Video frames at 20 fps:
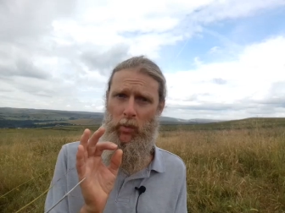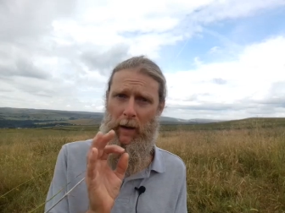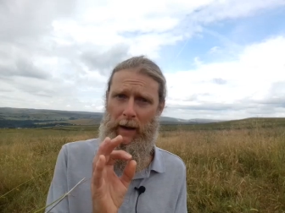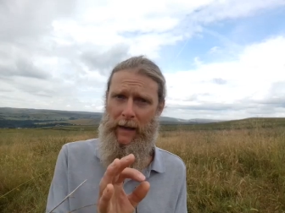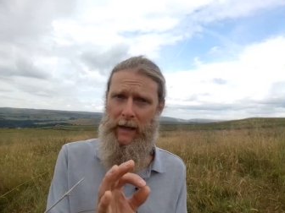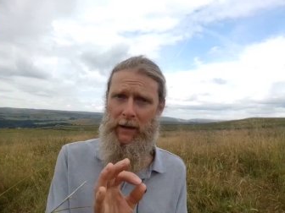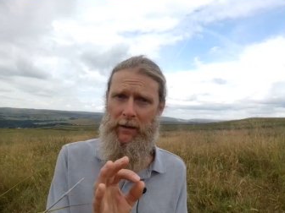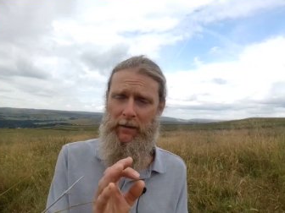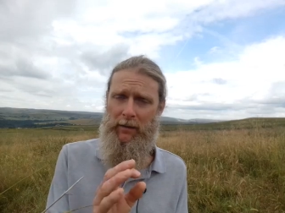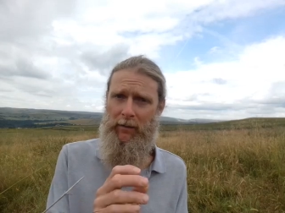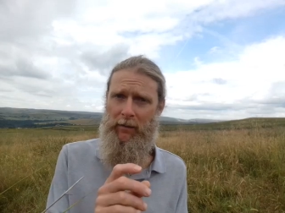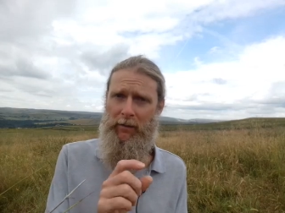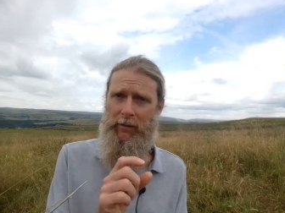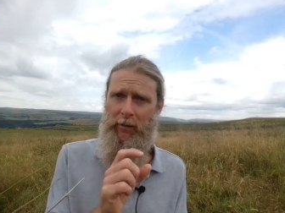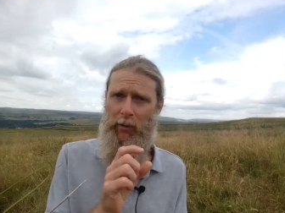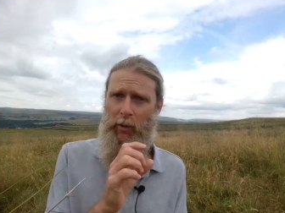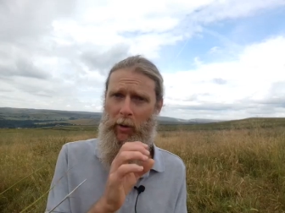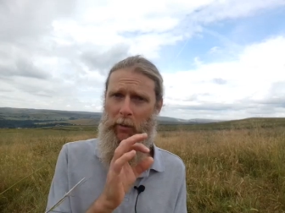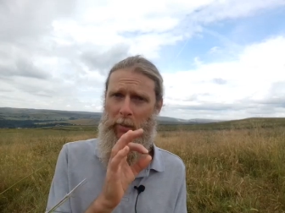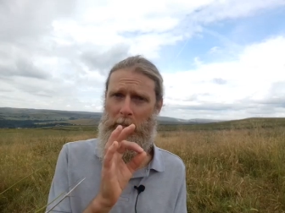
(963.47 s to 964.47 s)
went
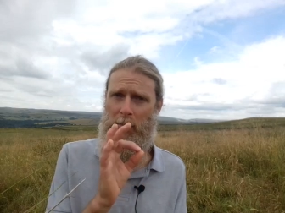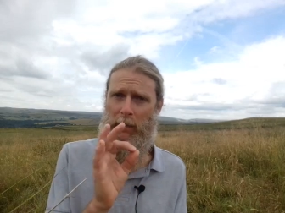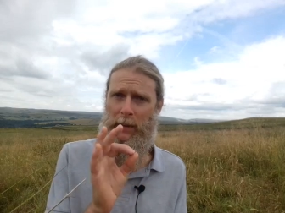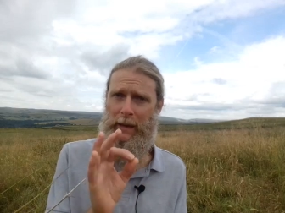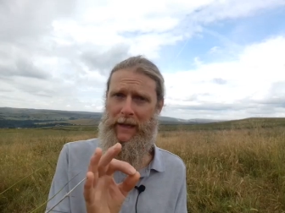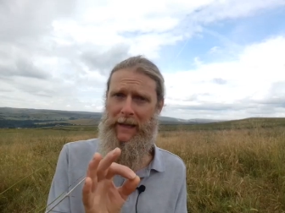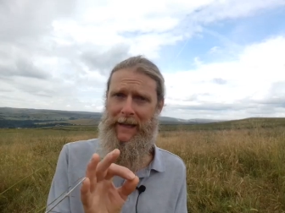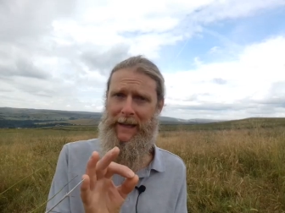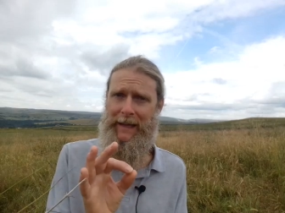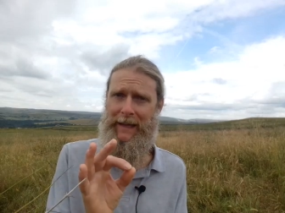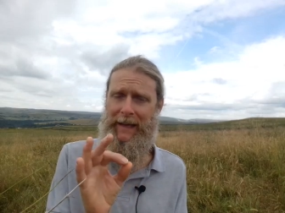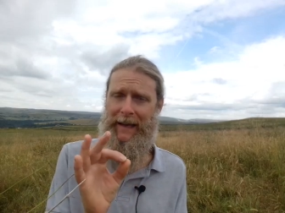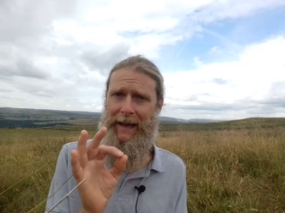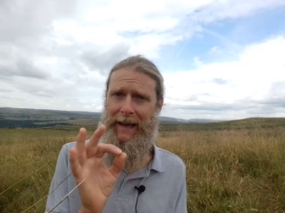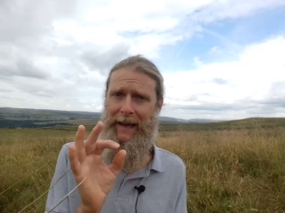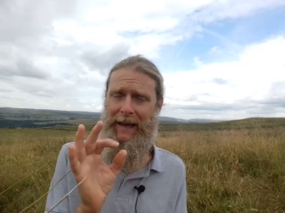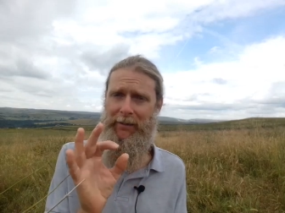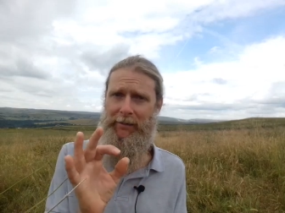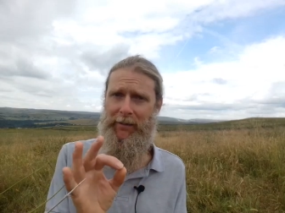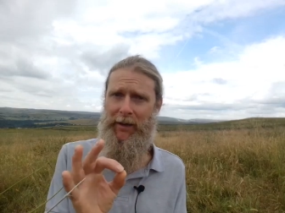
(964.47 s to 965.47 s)
from being
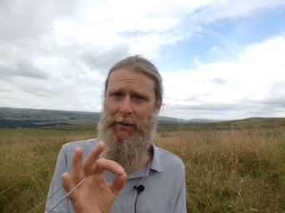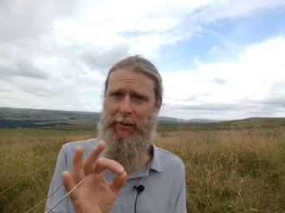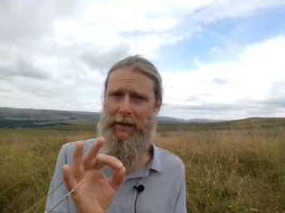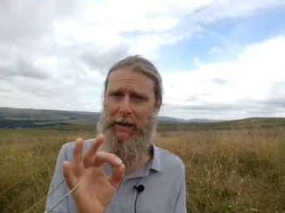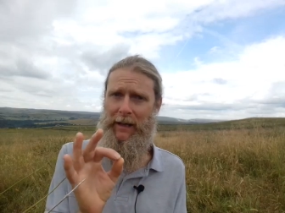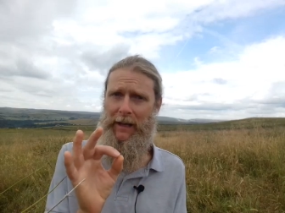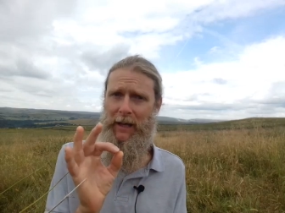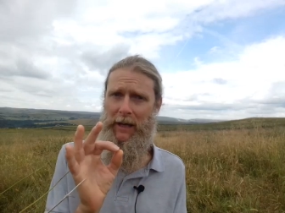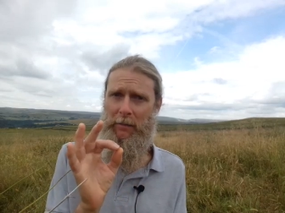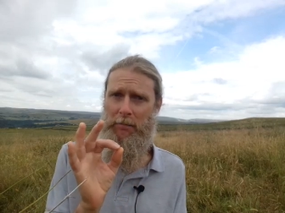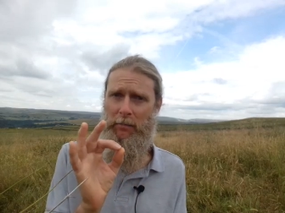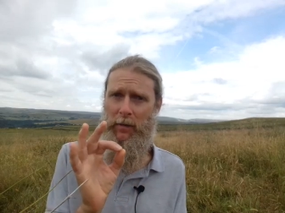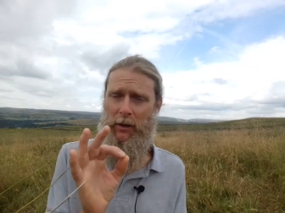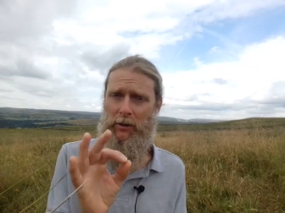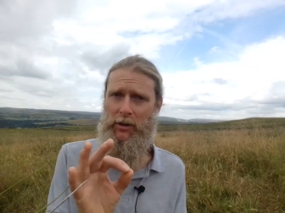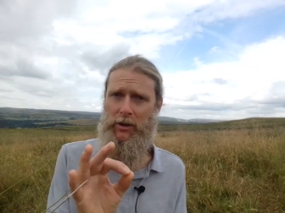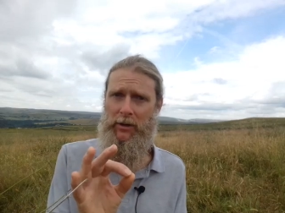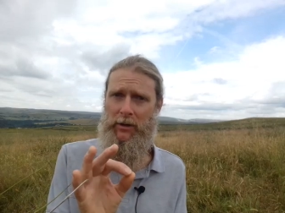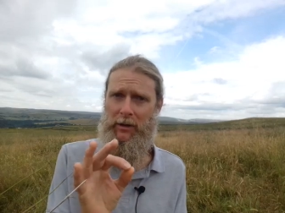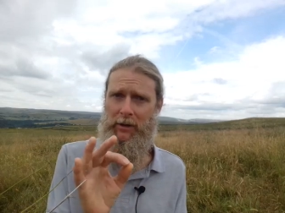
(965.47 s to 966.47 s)
a very
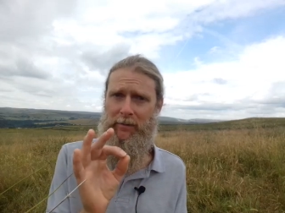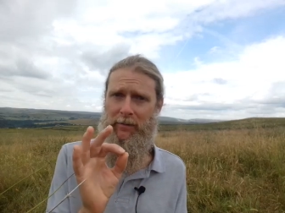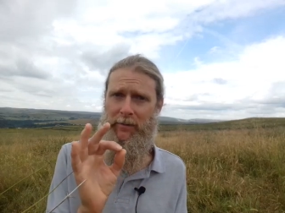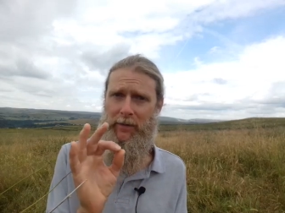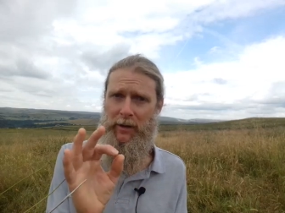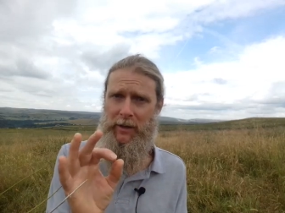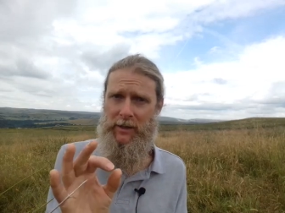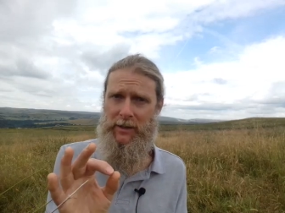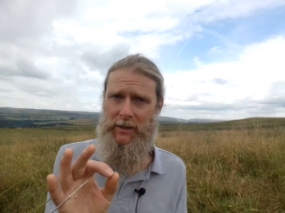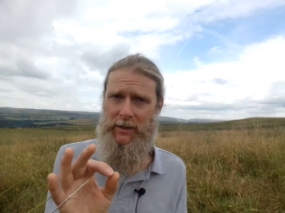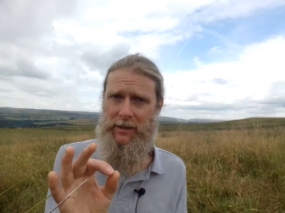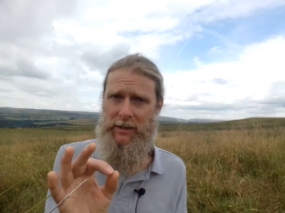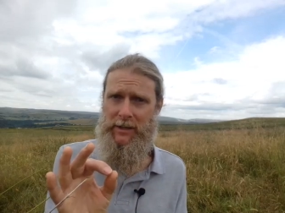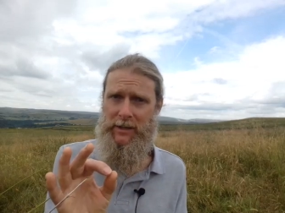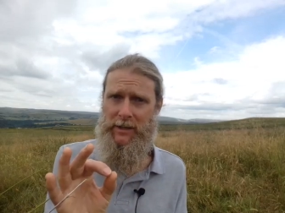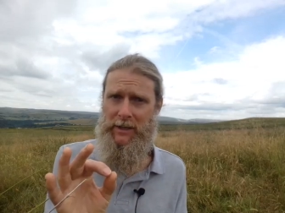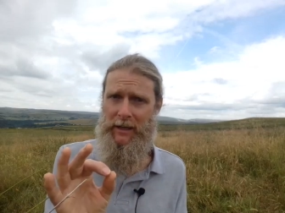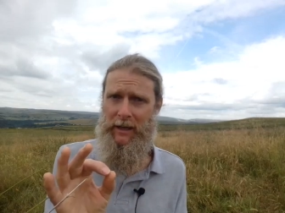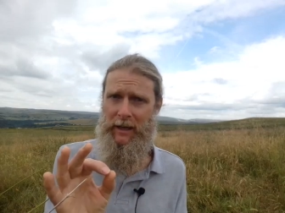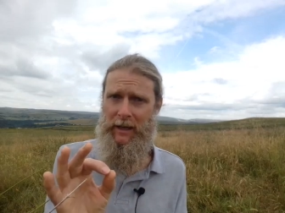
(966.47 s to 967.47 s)
emotionally versant
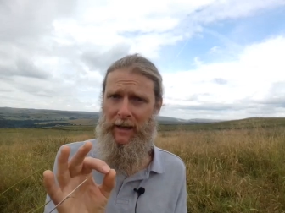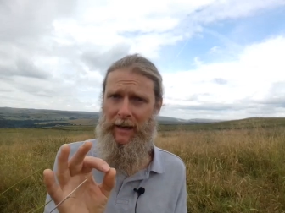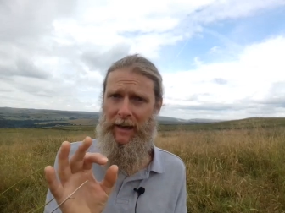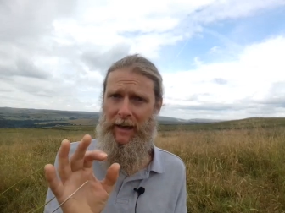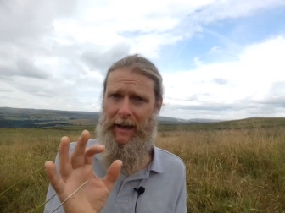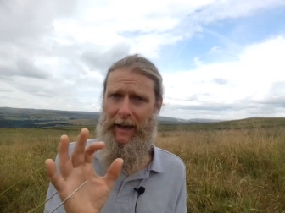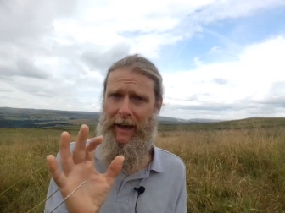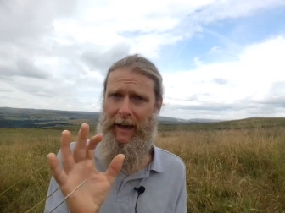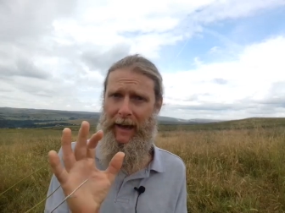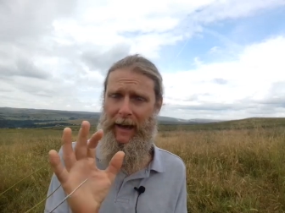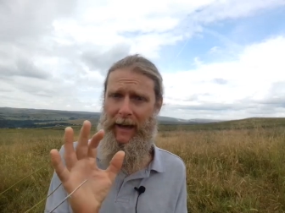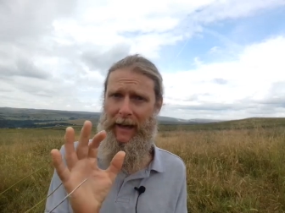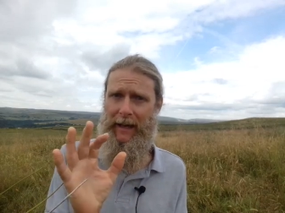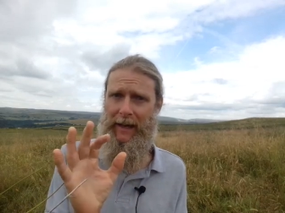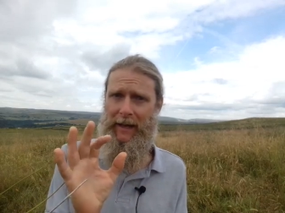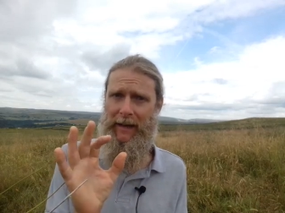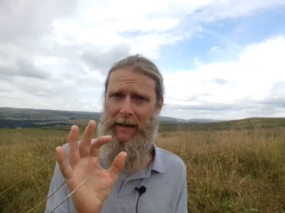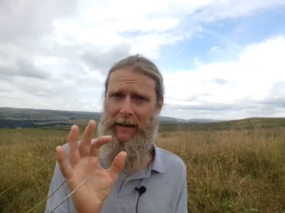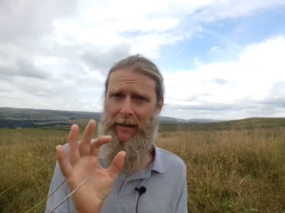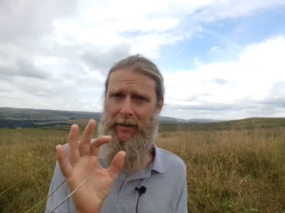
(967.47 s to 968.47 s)

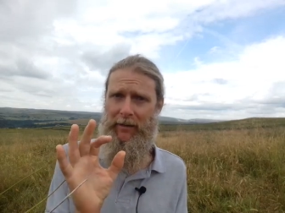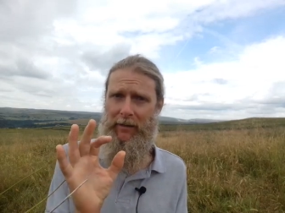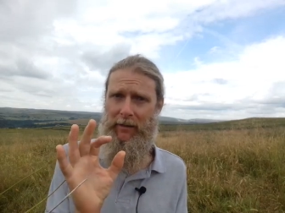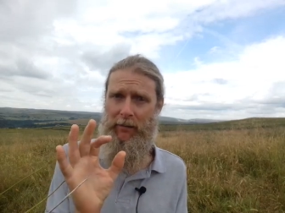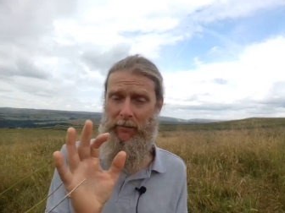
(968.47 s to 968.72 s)
and,